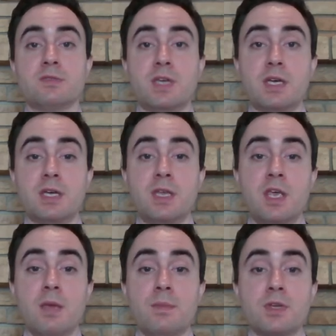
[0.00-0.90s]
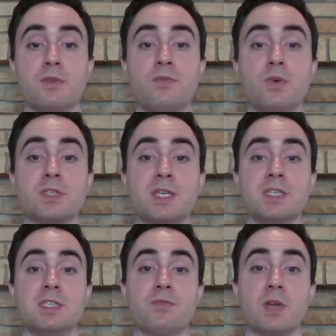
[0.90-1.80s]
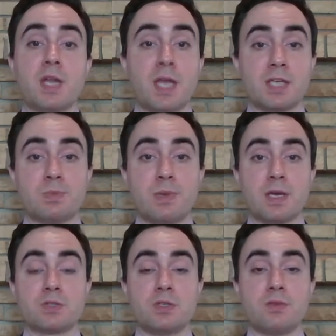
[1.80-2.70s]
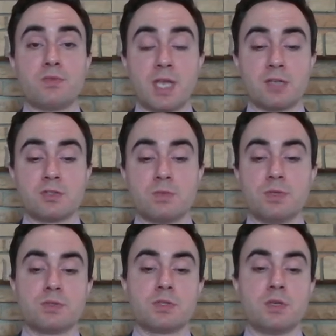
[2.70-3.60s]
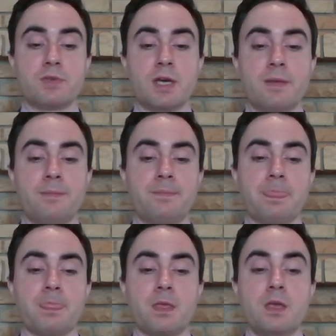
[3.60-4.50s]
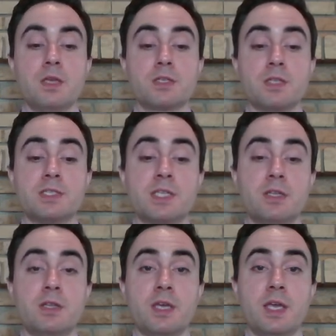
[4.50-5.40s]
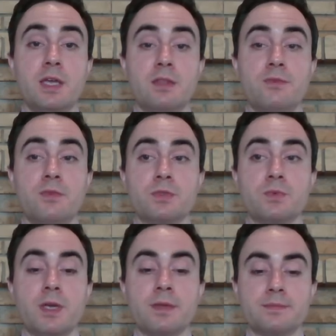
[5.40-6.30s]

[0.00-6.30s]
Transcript: of God, but they're going to focus on different aspects or different attributes of God. So let's take a look at the first way.